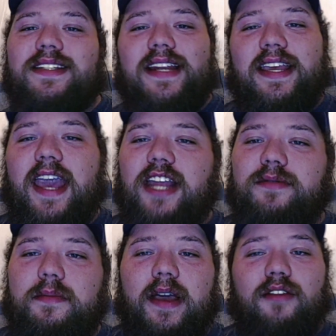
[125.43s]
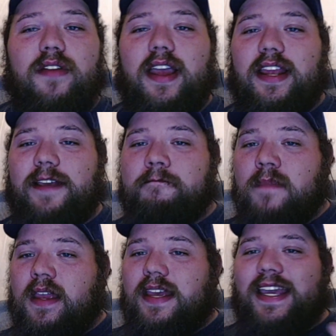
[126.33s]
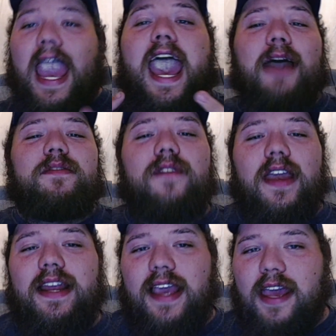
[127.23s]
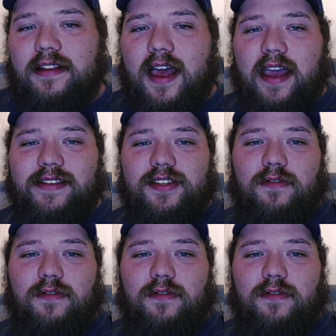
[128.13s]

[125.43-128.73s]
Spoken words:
and engagement by creating captivating headlines.